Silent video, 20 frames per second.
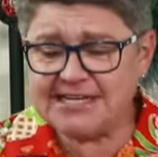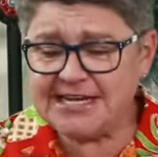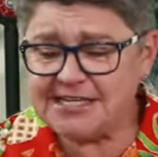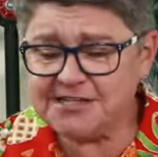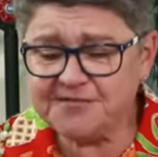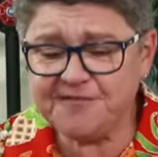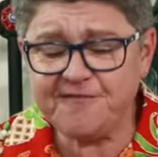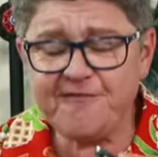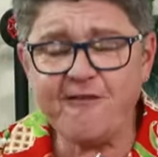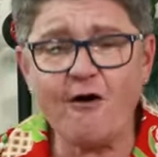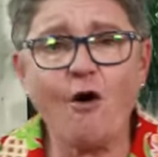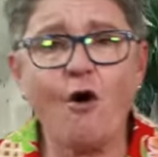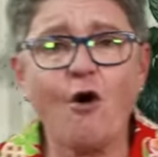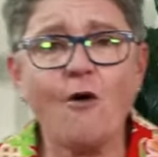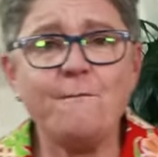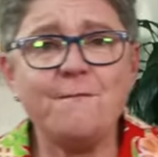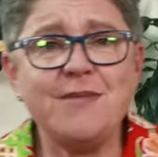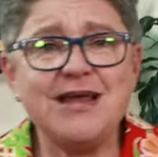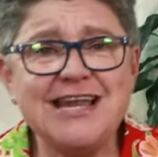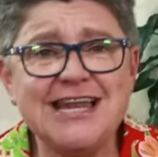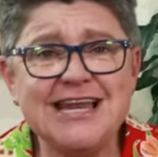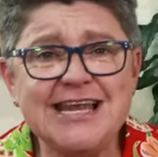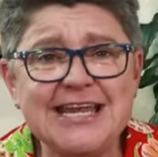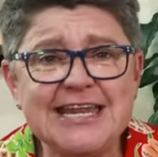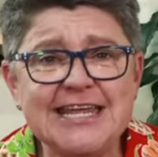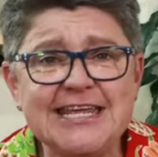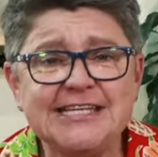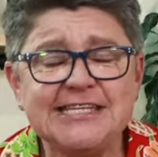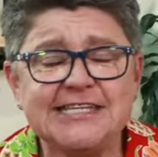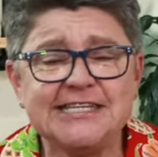4
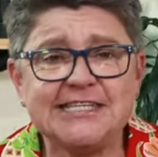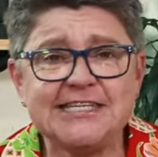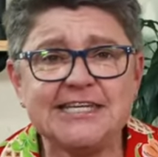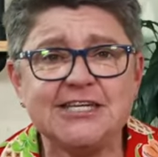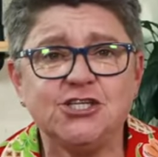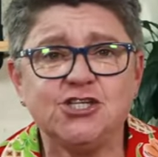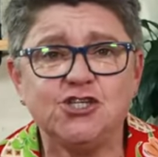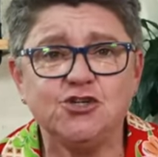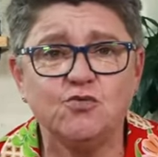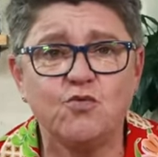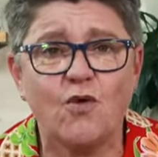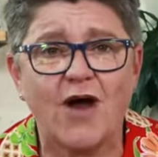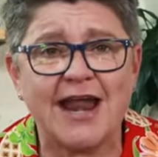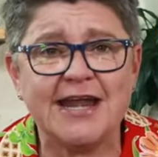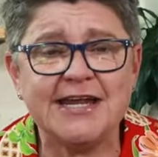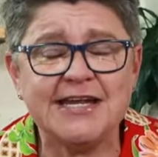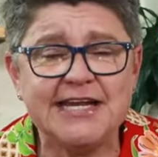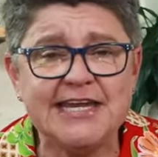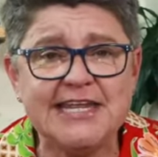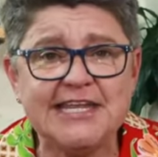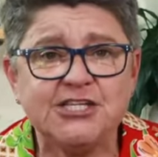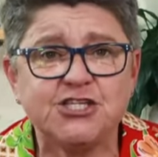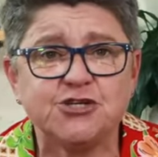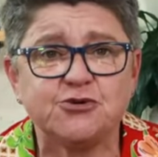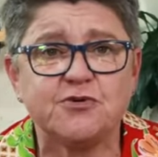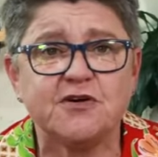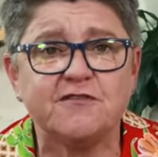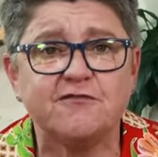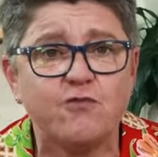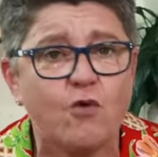milliliters into 1 liter
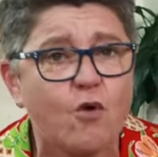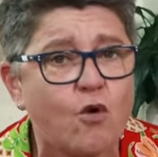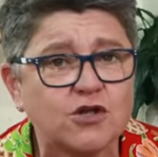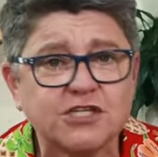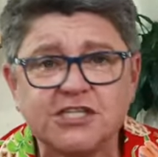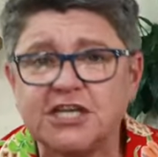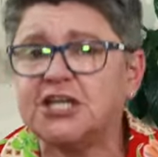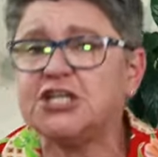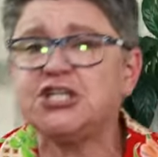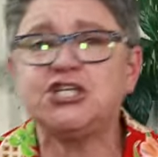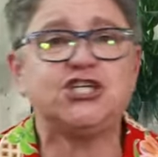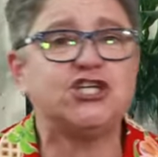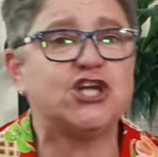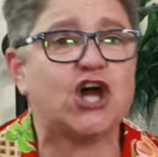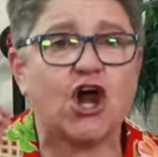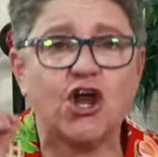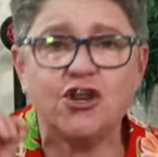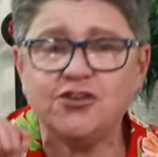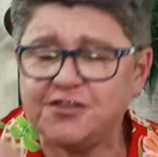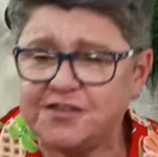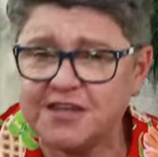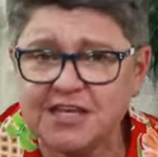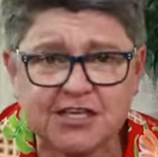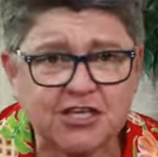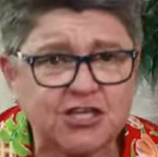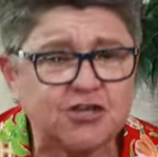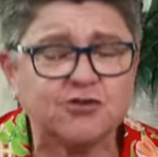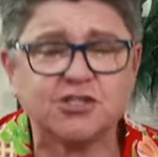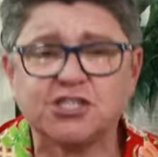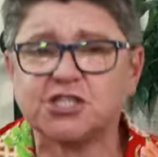of water, don't think
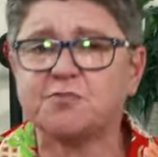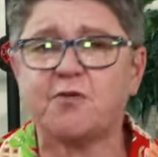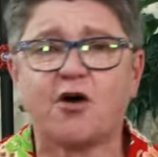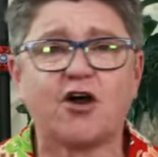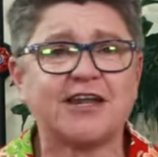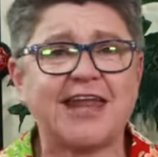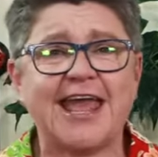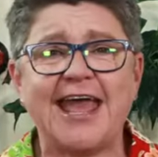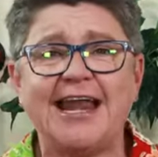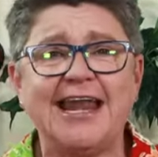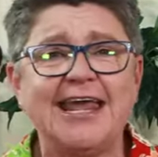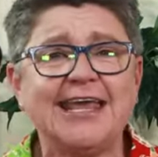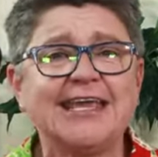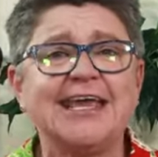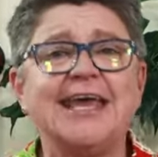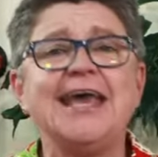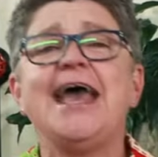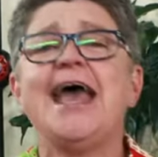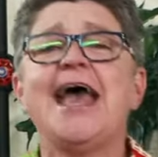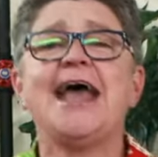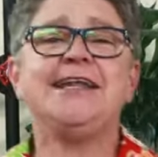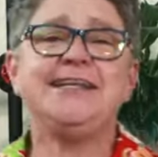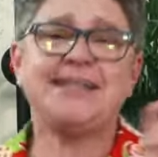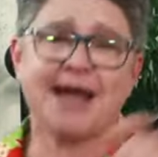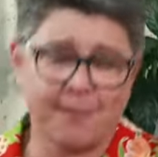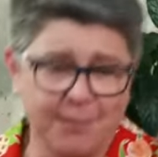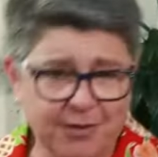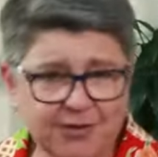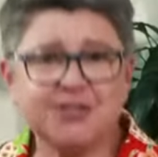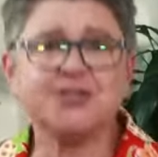you're a smart aleck and
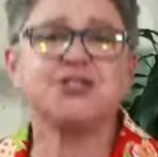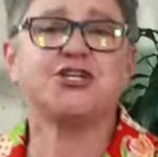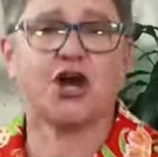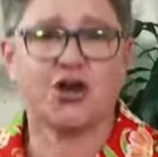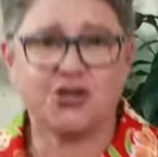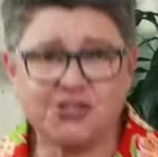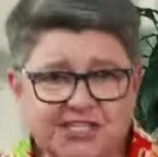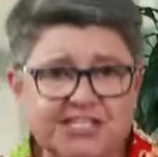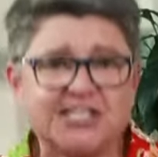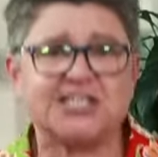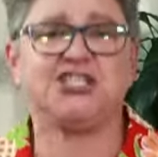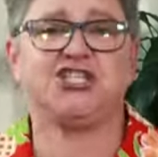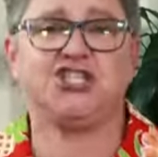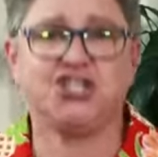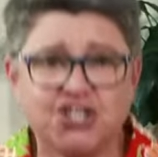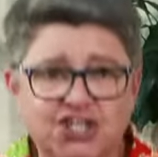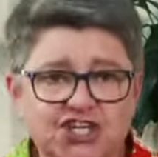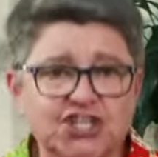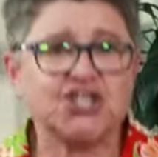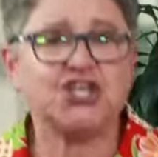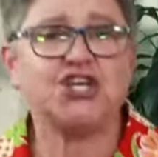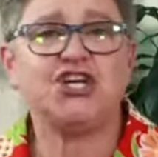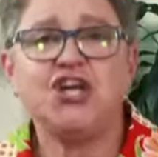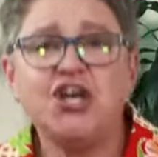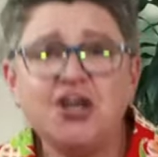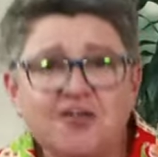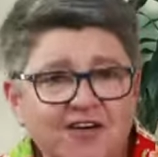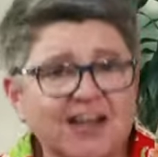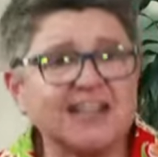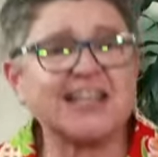double the dosage.
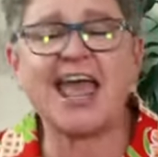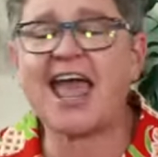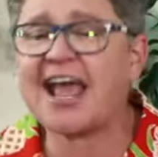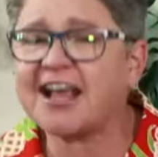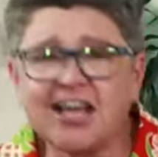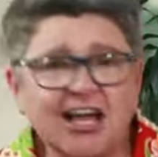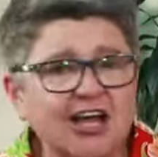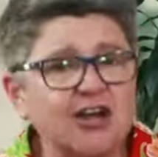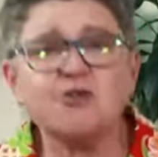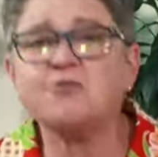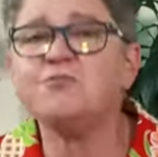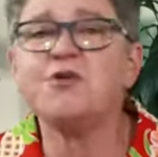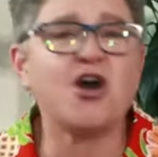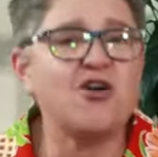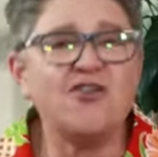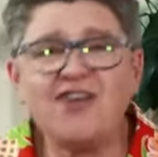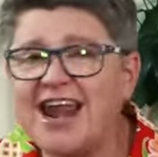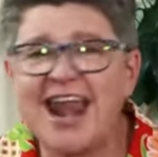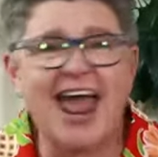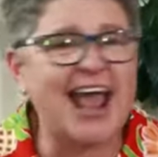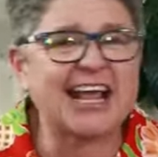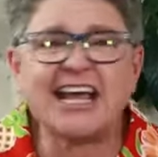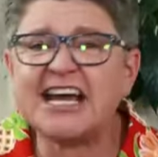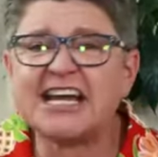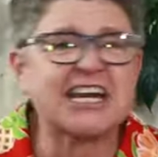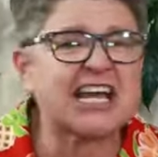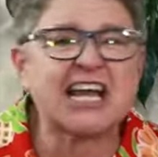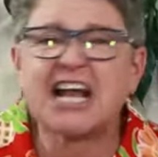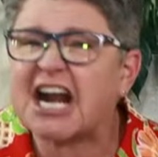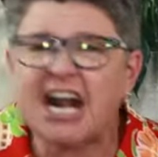Want ek gaan hom nou
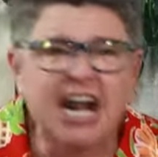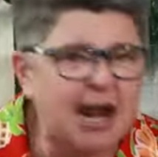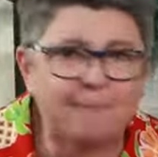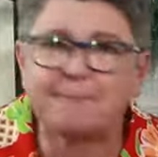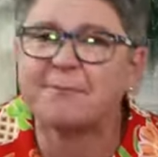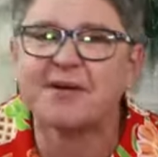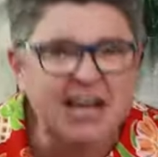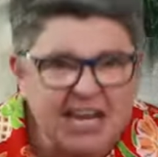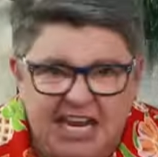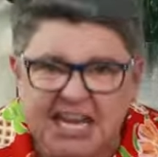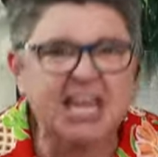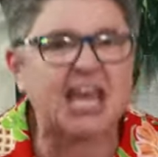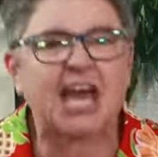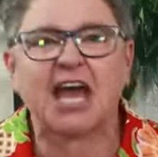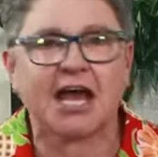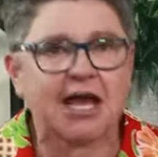lekker klap gee.